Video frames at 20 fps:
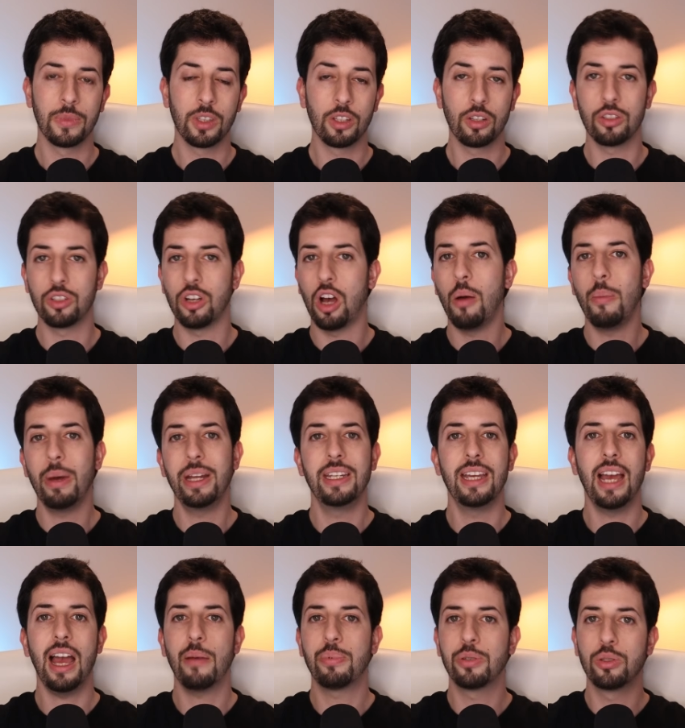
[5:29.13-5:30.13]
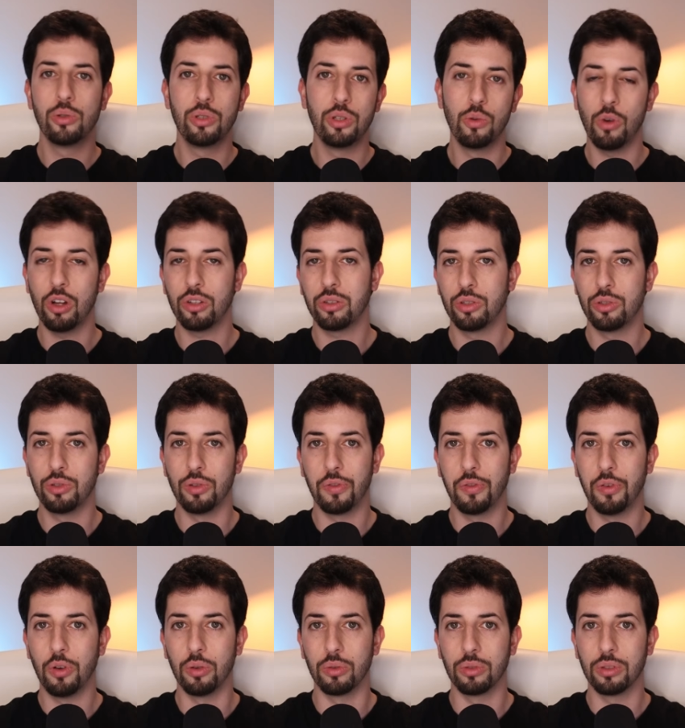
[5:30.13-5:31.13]
Because how many apps do you want on your
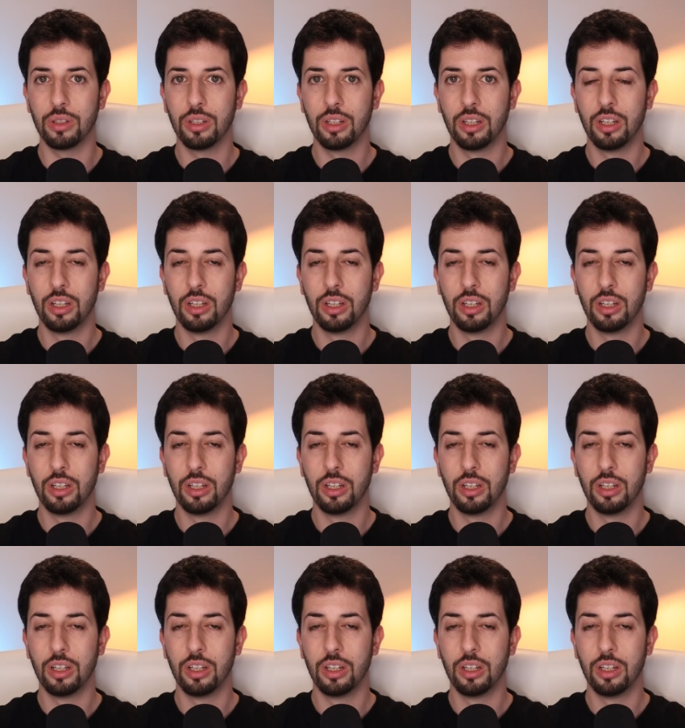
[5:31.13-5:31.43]
phone?